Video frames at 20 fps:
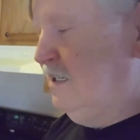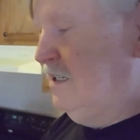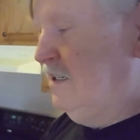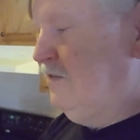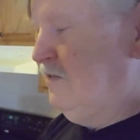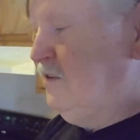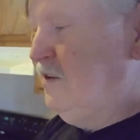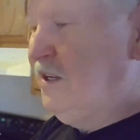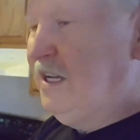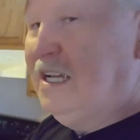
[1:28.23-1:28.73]

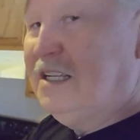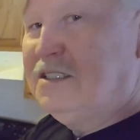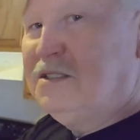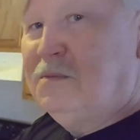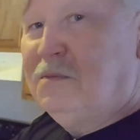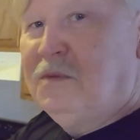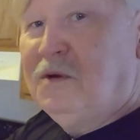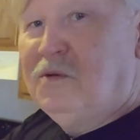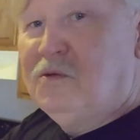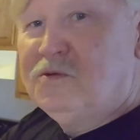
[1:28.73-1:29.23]
if you get
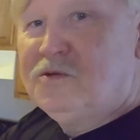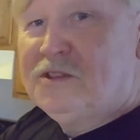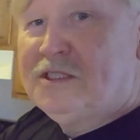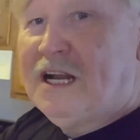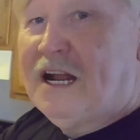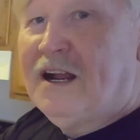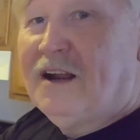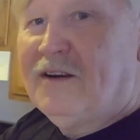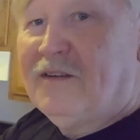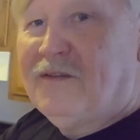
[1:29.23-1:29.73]
some old
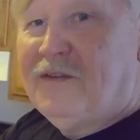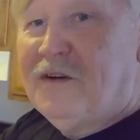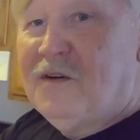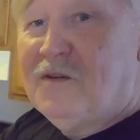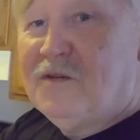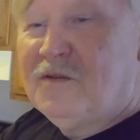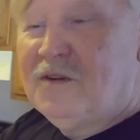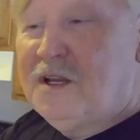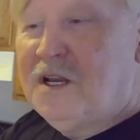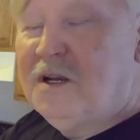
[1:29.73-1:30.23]

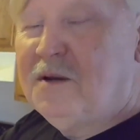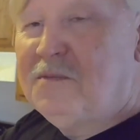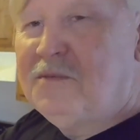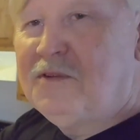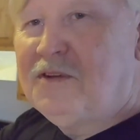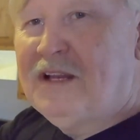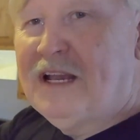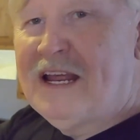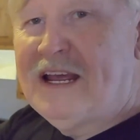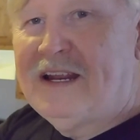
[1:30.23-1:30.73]
styrofoam
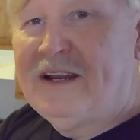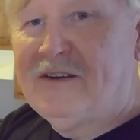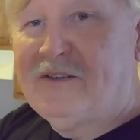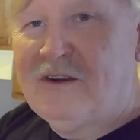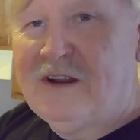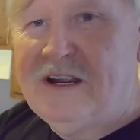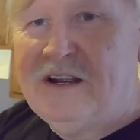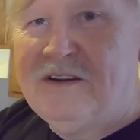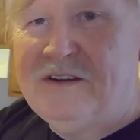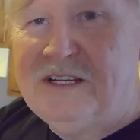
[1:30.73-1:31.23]
cups laying
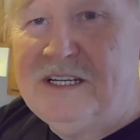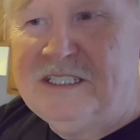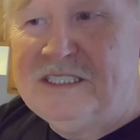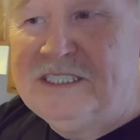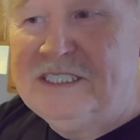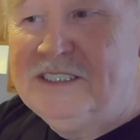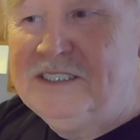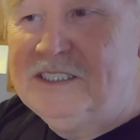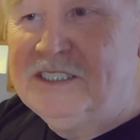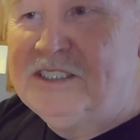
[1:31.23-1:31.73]
around,
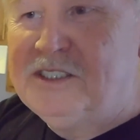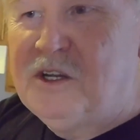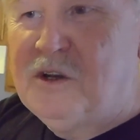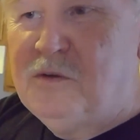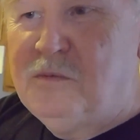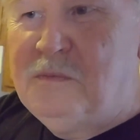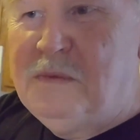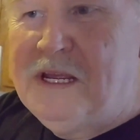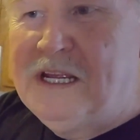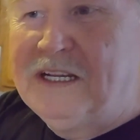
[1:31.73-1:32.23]
this one's
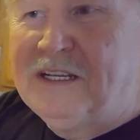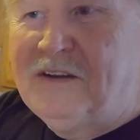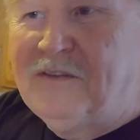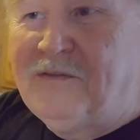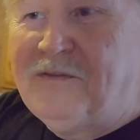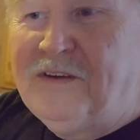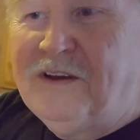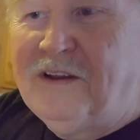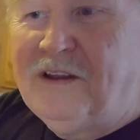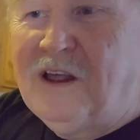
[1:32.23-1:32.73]
too big to
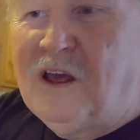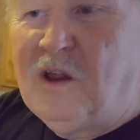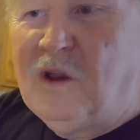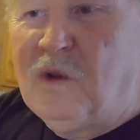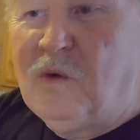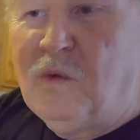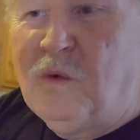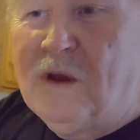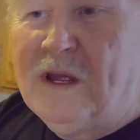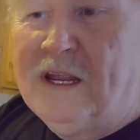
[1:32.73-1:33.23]
fill all
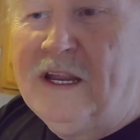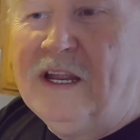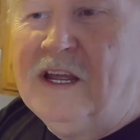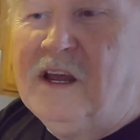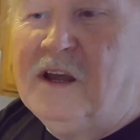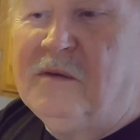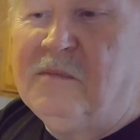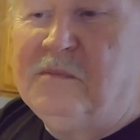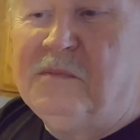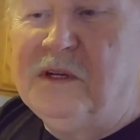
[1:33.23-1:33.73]
the way
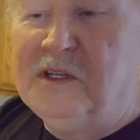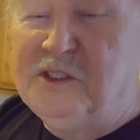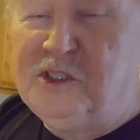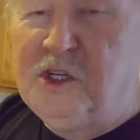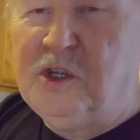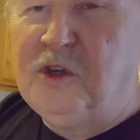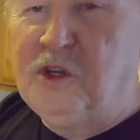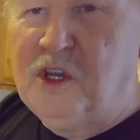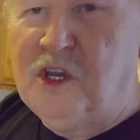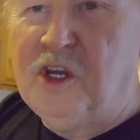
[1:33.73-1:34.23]
up, but
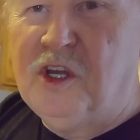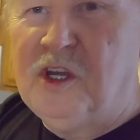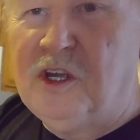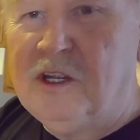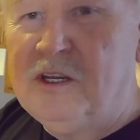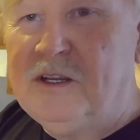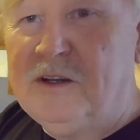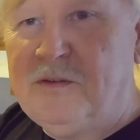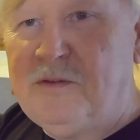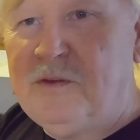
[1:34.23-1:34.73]
you
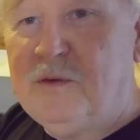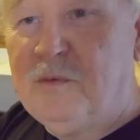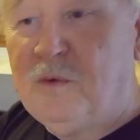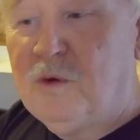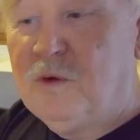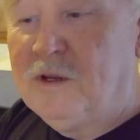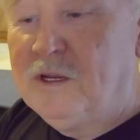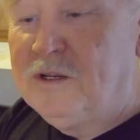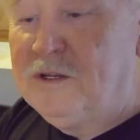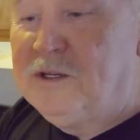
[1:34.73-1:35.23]
could if you
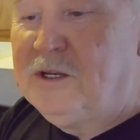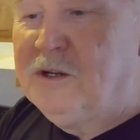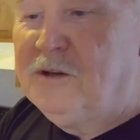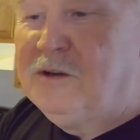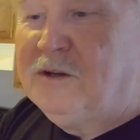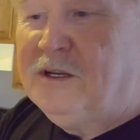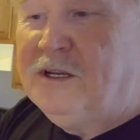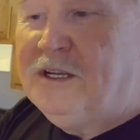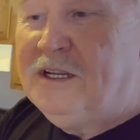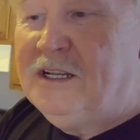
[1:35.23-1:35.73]
wanted
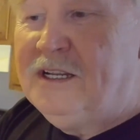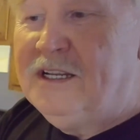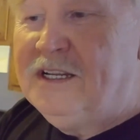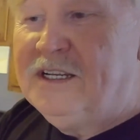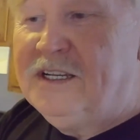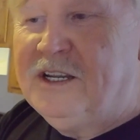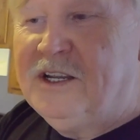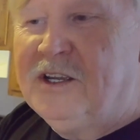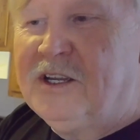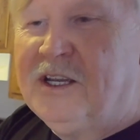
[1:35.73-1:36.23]
to.
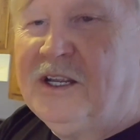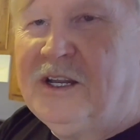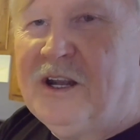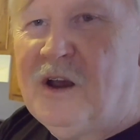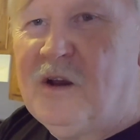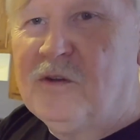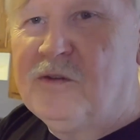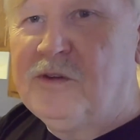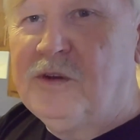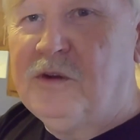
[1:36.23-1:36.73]
You could
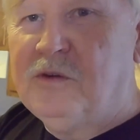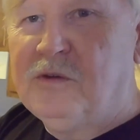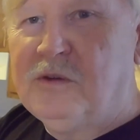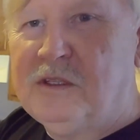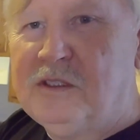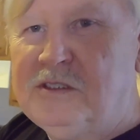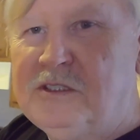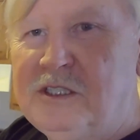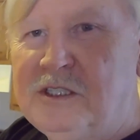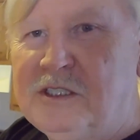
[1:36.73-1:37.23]
also
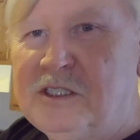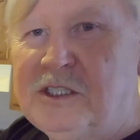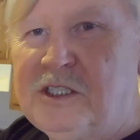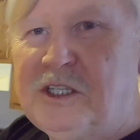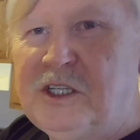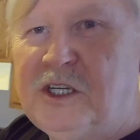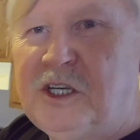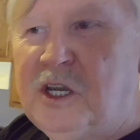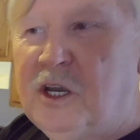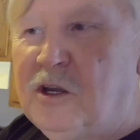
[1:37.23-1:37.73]

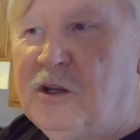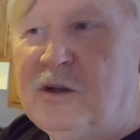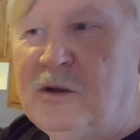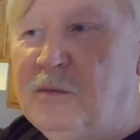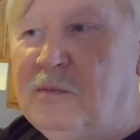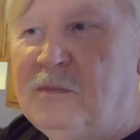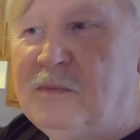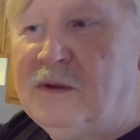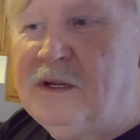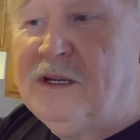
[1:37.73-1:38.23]
just cut
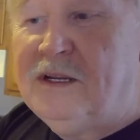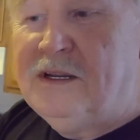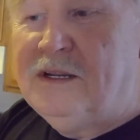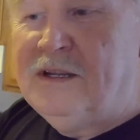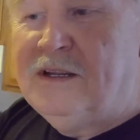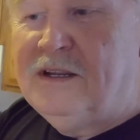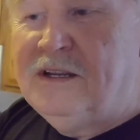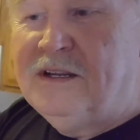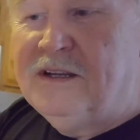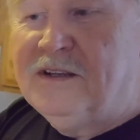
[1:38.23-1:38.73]
them
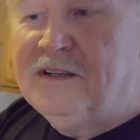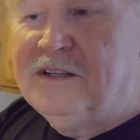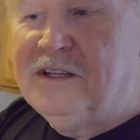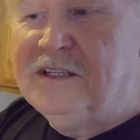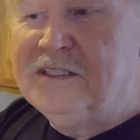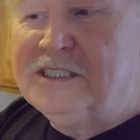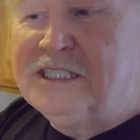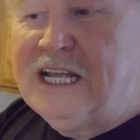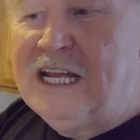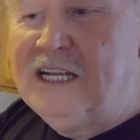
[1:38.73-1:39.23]

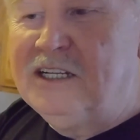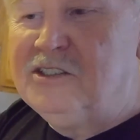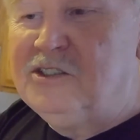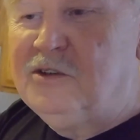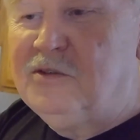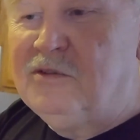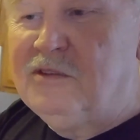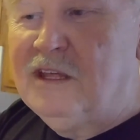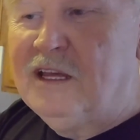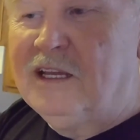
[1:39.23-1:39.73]
the size
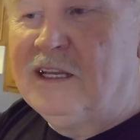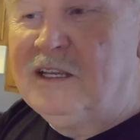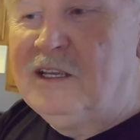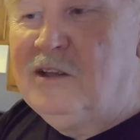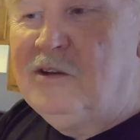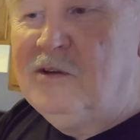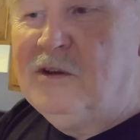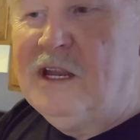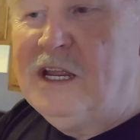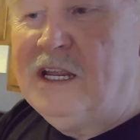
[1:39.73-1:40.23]
you think
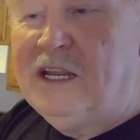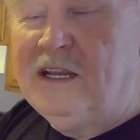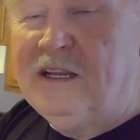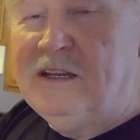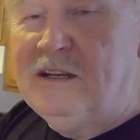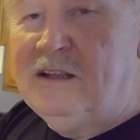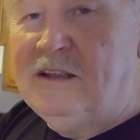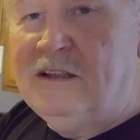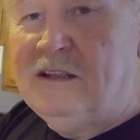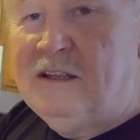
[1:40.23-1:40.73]
you
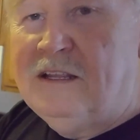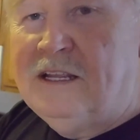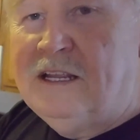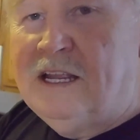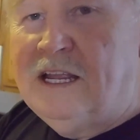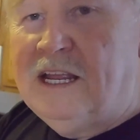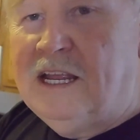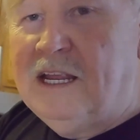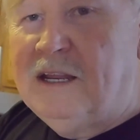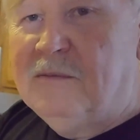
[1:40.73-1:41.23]
need
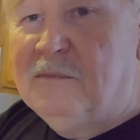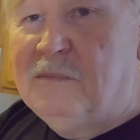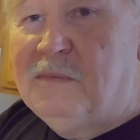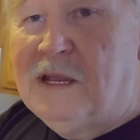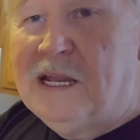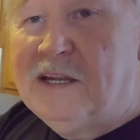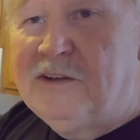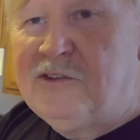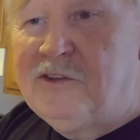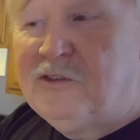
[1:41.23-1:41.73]
and
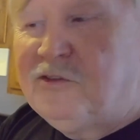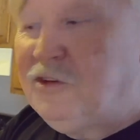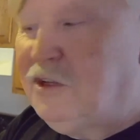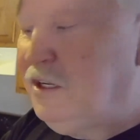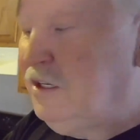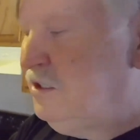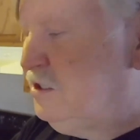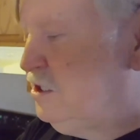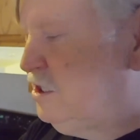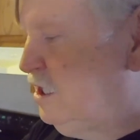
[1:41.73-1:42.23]
plant your
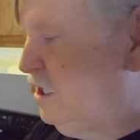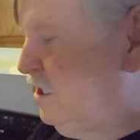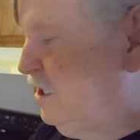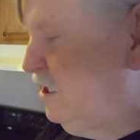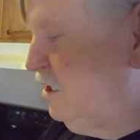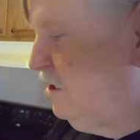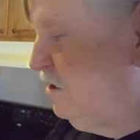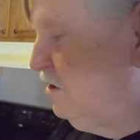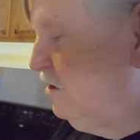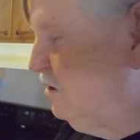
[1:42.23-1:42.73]
seeds in
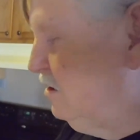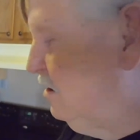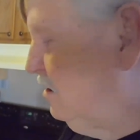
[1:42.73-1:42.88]
there.